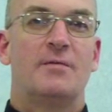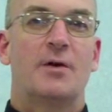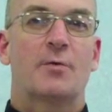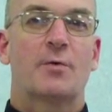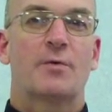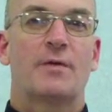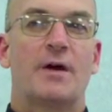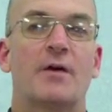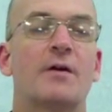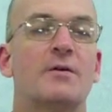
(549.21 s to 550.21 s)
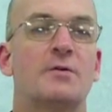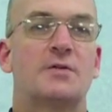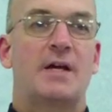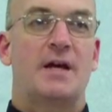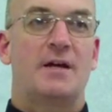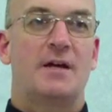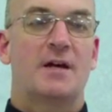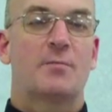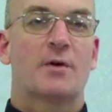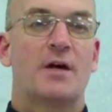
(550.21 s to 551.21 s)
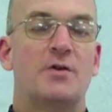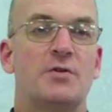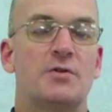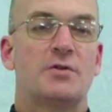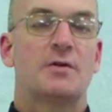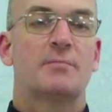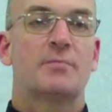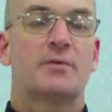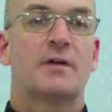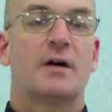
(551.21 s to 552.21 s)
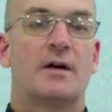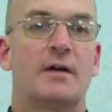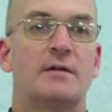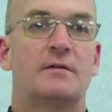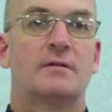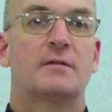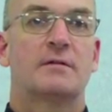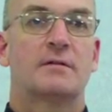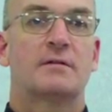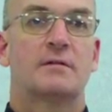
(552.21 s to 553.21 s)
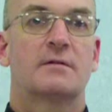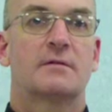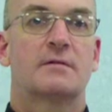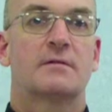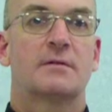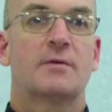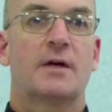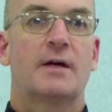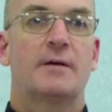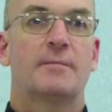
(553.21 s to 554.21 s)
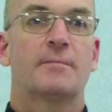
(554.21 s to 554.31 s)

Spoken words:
their understanding and relationship with God. Okay,